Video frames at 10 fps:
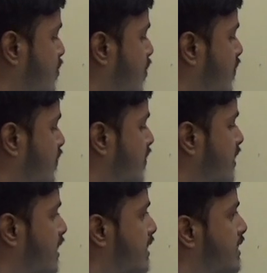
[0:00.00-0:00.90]
of
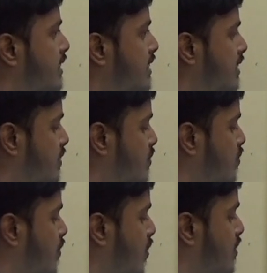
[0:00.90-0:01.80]
t into
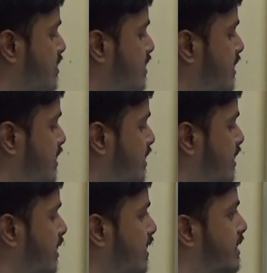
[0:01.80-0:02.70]
cos t
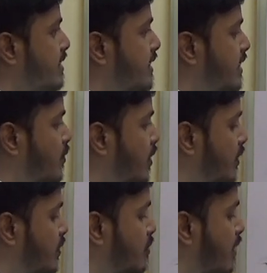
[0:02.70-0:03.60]
is equal
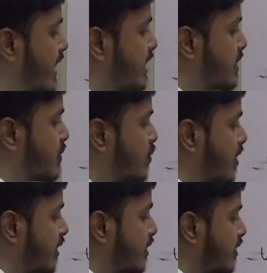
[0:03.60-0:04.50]
to minus
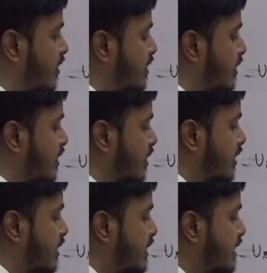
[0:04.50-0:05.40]
1
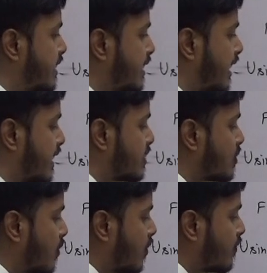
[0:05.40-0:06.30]
dds
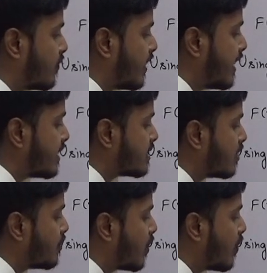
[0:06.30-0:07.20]
of s
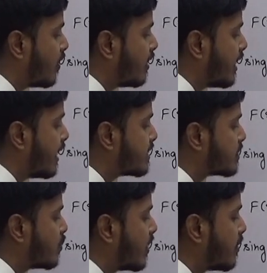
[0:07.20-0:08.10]
upon s
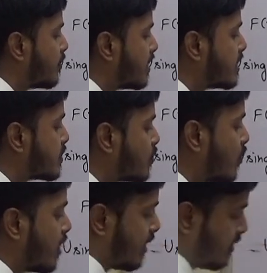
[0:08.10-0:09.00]
square plus
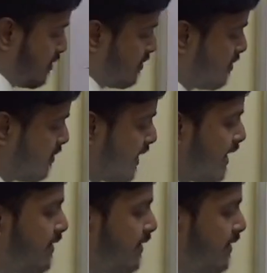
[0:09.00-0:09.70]
1, okay,